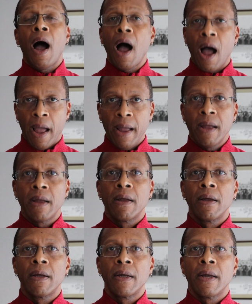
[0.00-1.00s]
I
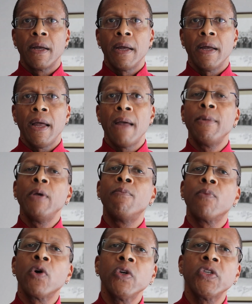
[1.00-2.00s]
am
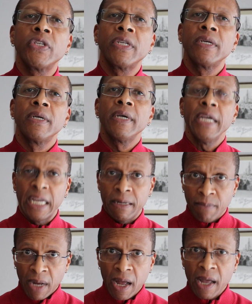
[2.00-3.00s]
immersed
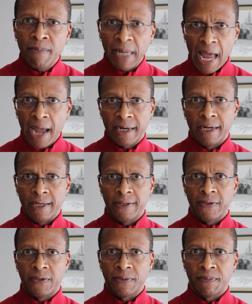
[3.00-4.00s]
in my
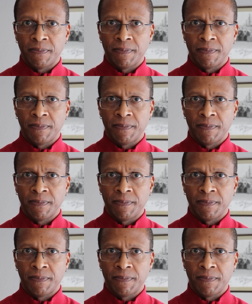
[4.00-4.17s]
blackness.